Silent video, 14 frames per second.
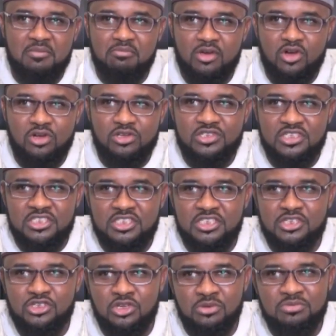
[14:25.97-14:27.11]
because it
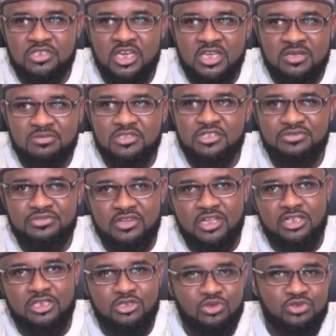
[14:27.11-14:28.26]
is sometimes
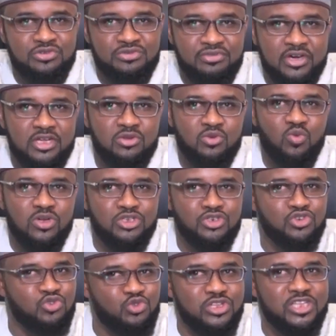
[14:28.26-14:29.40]
difficult to define what
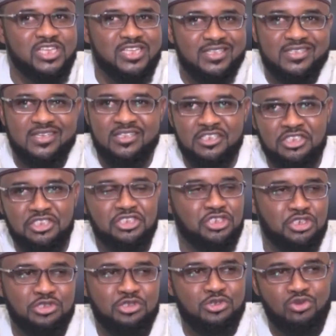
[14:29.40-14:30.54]
truly is an
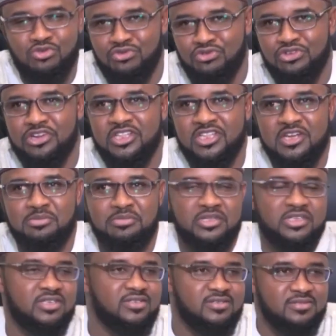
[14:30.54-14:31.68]
indigenous or foreign company.